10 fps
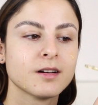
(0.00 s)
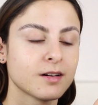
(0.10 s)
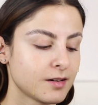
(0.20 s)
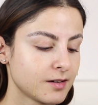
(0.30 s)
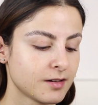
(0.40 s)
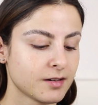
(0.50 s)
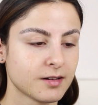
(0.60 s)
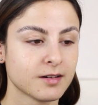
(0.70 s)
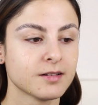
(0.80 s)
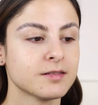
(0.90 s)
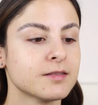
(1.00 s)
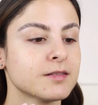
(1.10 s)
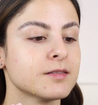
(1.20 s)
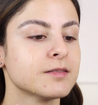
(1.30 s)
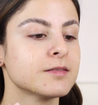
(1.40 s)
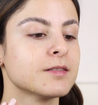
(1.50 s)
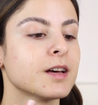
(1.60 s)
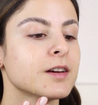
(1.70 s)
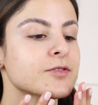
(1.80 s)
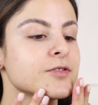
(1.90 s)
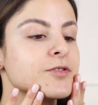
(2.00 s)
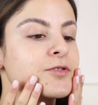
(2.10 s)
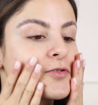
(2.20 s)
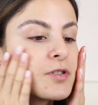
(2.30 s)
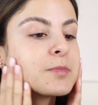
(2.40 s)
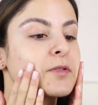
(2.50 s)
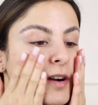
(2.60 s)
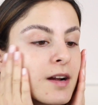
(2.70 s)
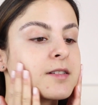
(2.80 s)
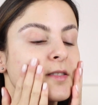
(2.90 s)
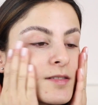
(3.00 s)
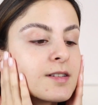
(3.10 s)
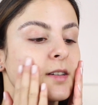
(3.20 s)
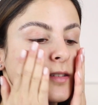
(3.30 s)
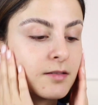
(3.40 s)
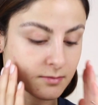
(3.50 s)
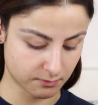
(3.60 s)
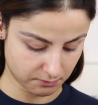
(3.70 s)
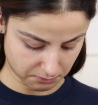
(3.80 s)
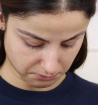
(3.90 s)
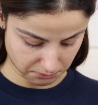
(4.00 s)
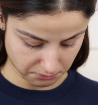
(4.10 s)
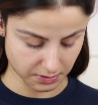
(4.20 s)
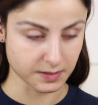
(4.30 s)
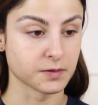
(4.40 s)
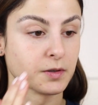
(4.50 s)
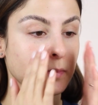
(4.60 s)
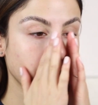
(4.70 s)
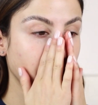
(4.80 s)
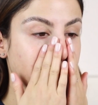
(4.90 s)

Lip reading: Ah, that just dripped right down my top.